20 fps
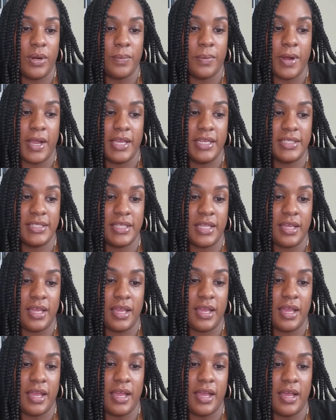priced,
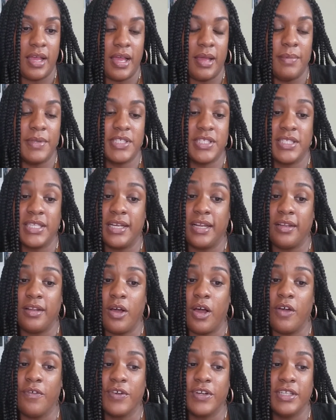uh, I must have sent out an
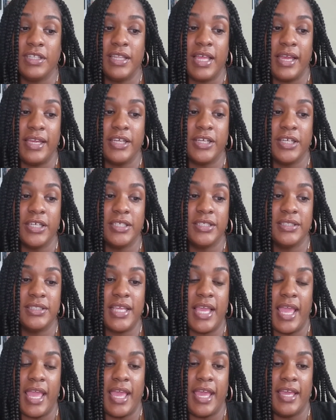offer to Likers
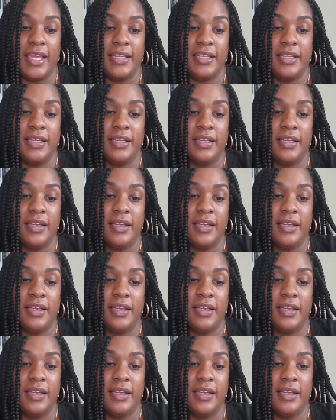and